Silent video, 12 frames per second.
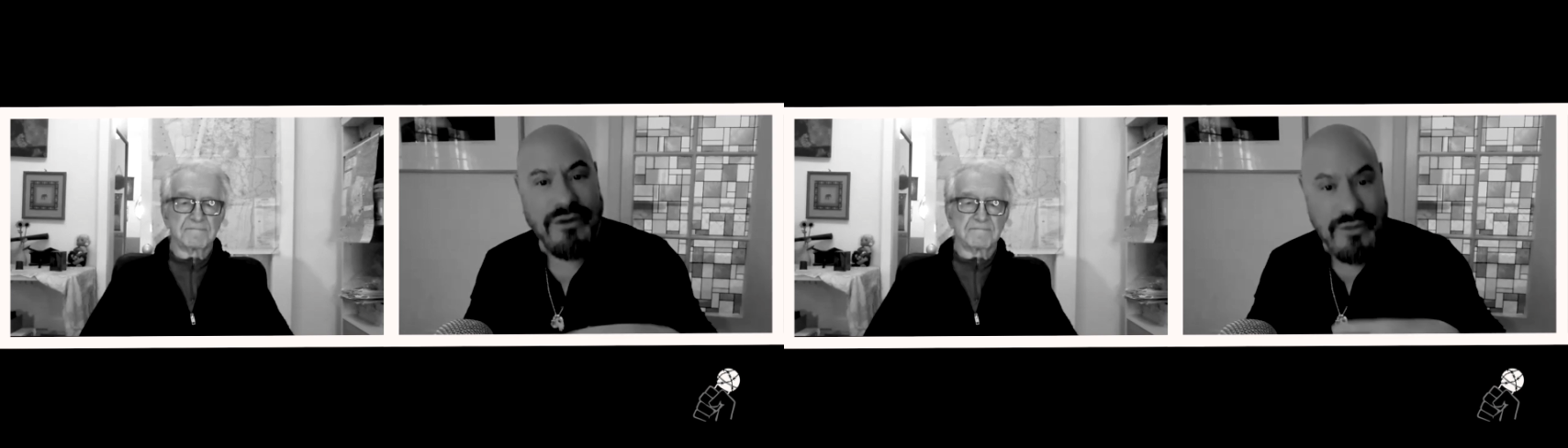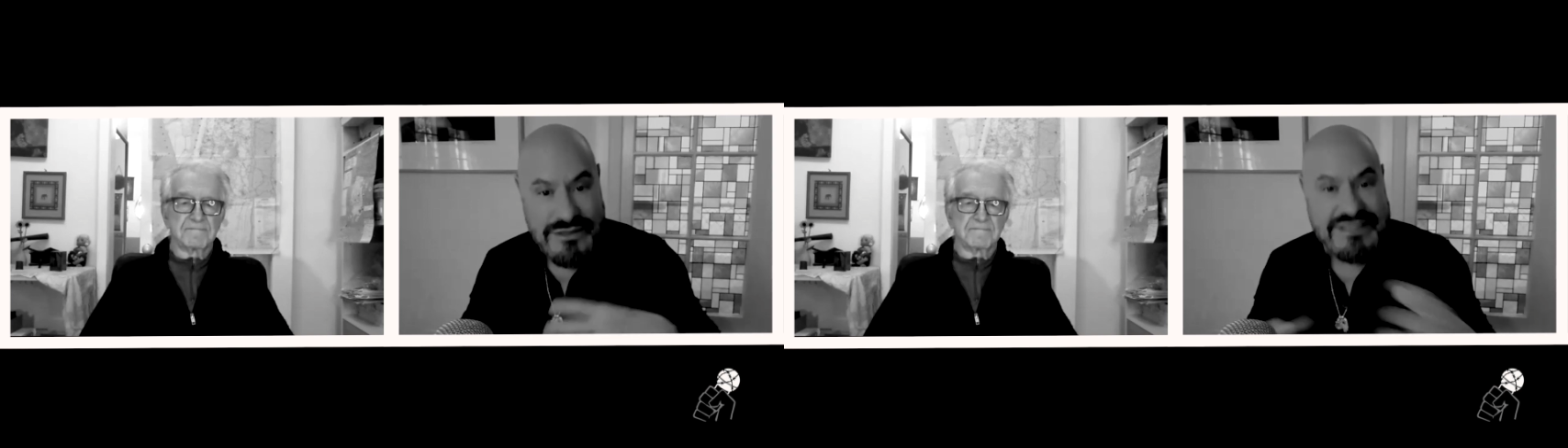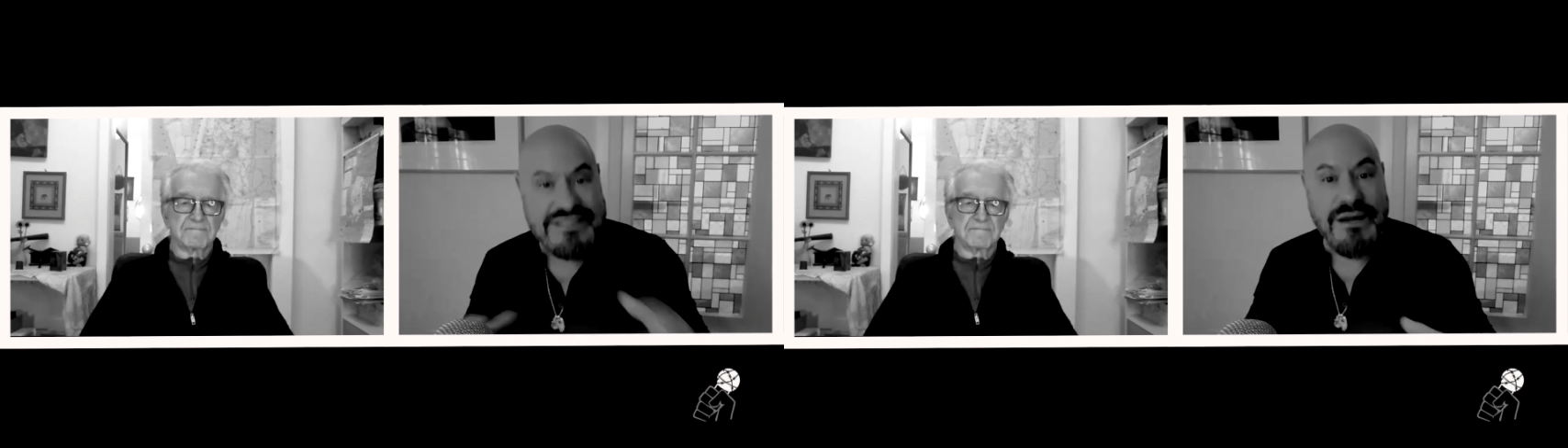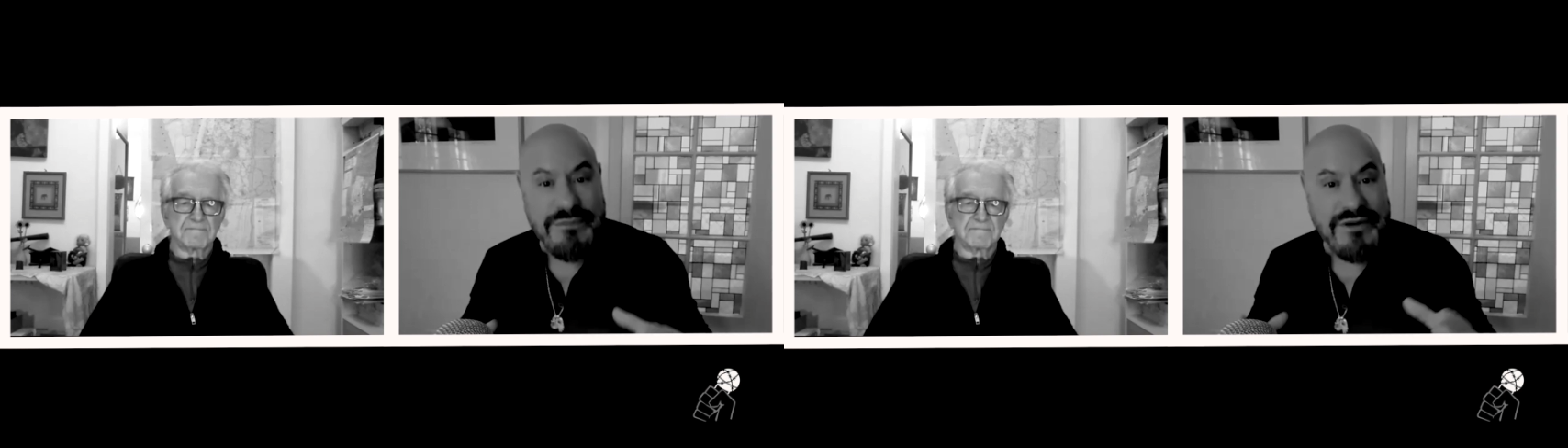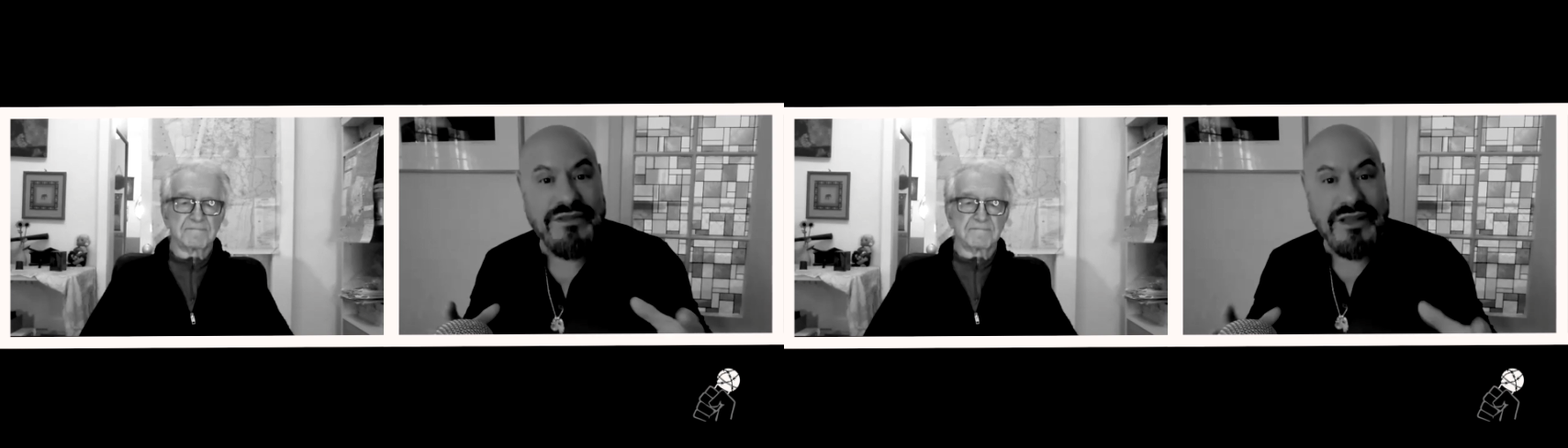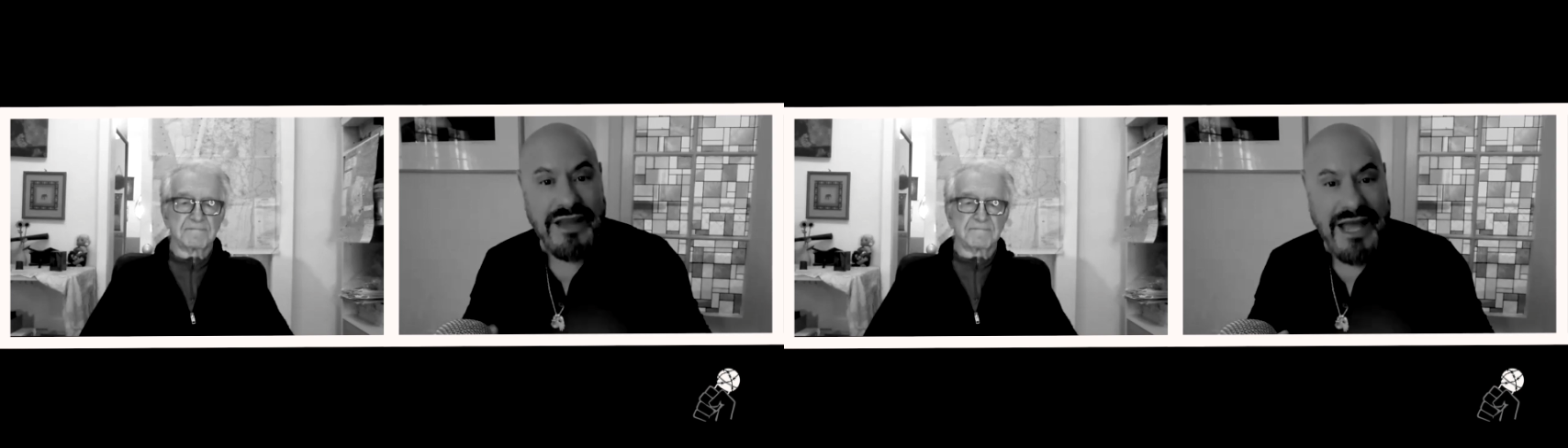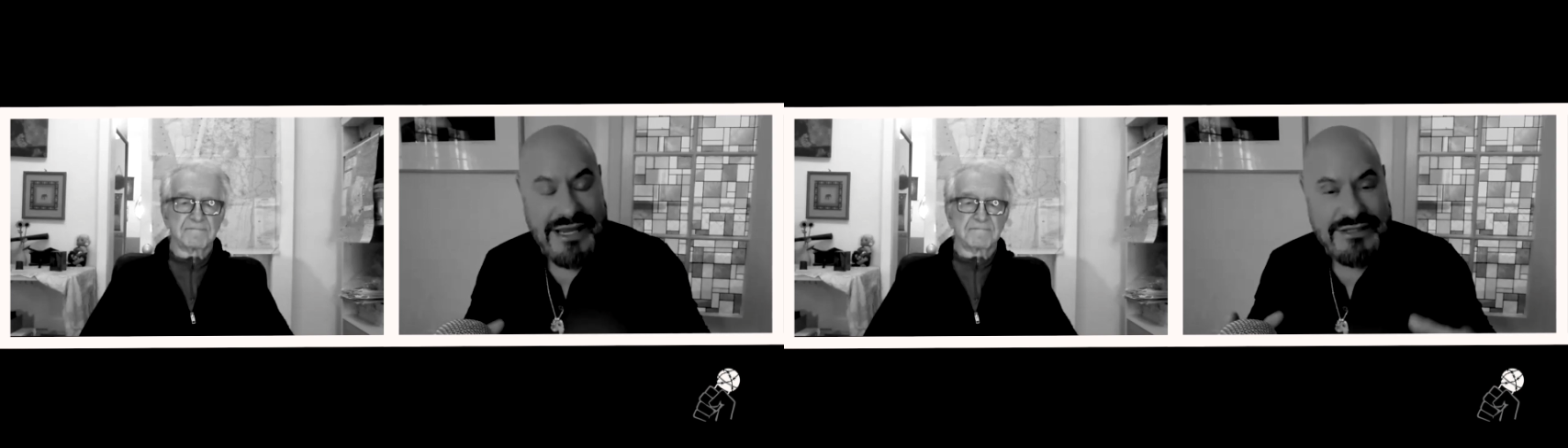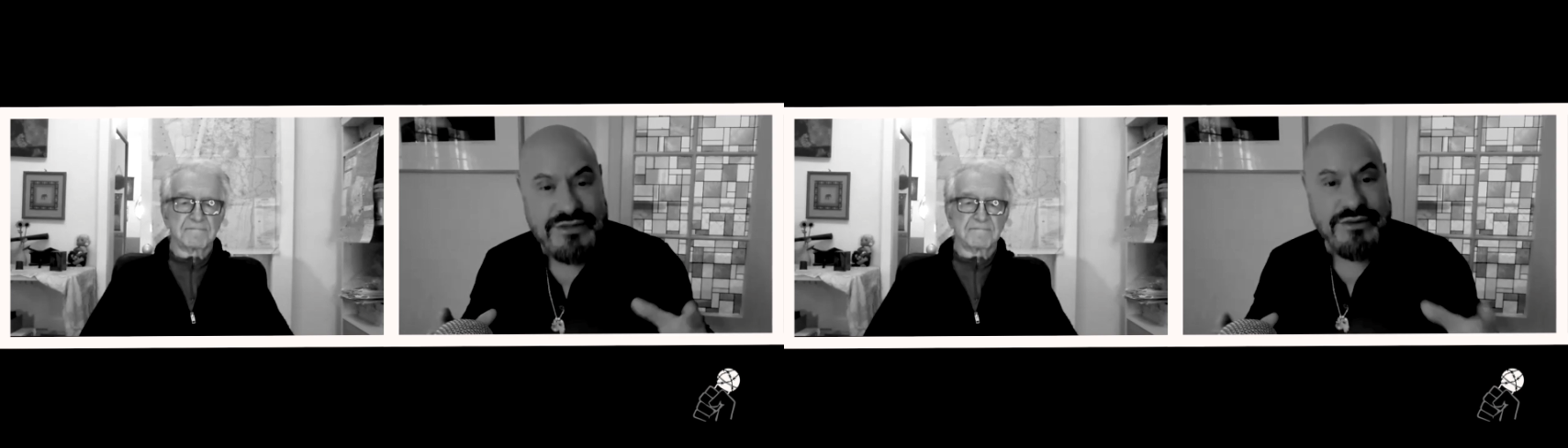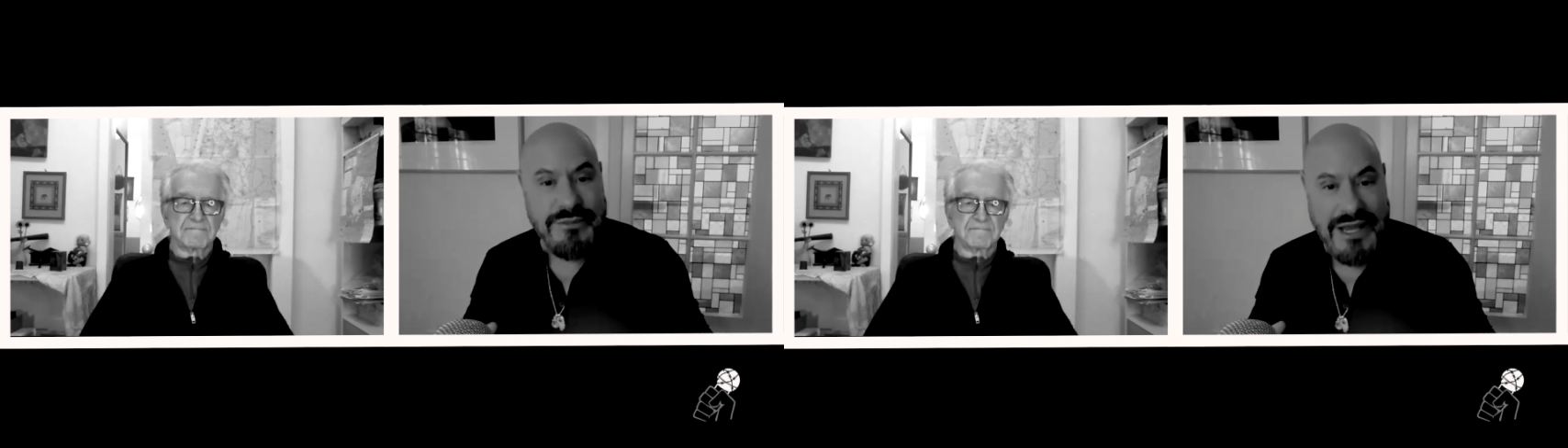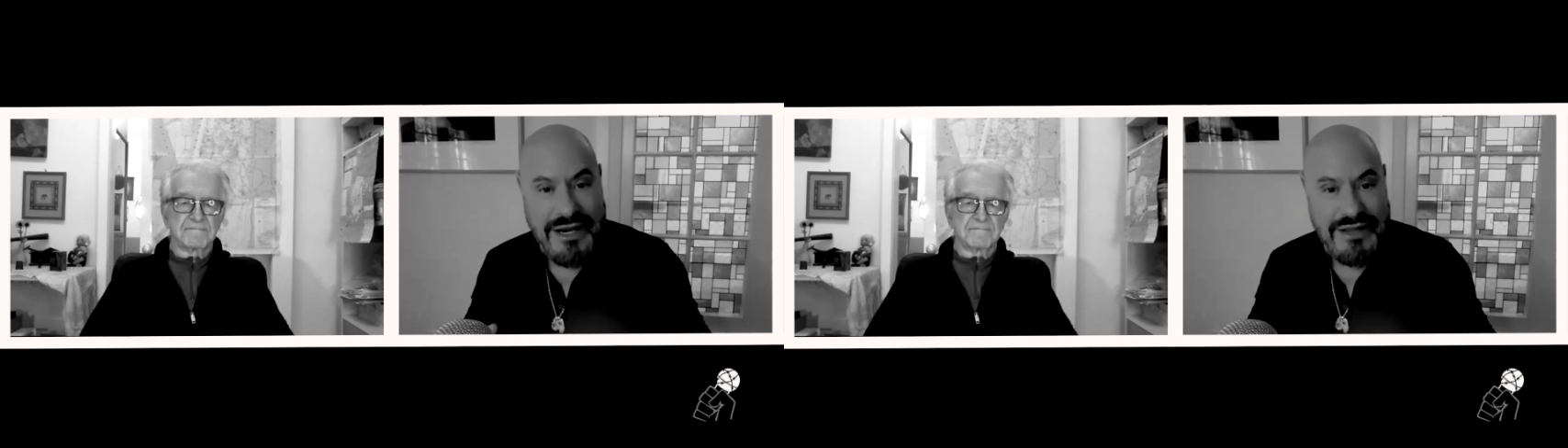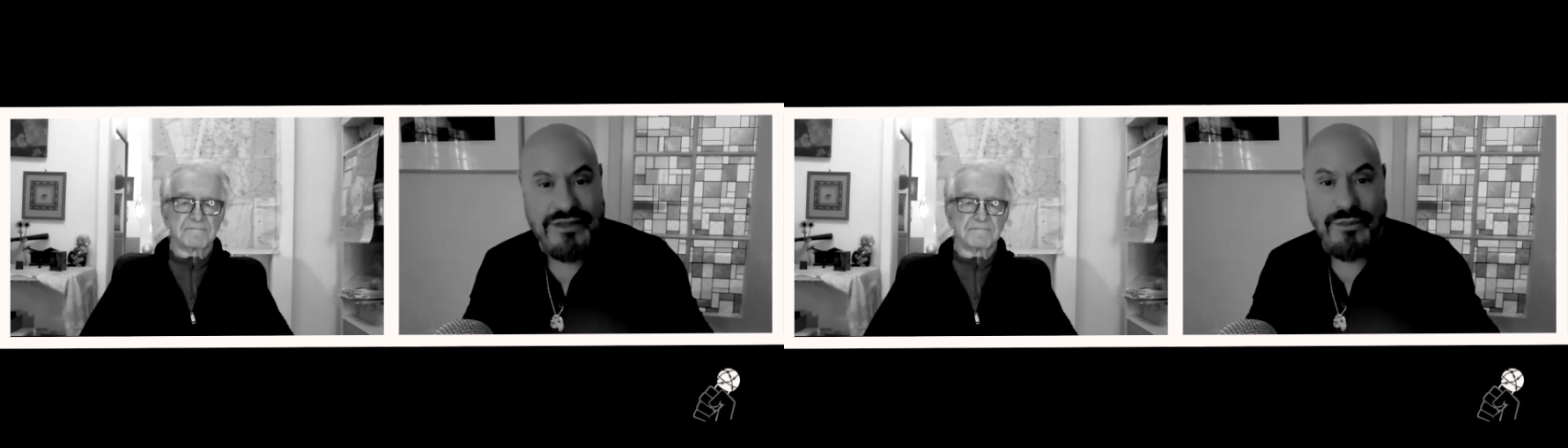or some of the last remaining,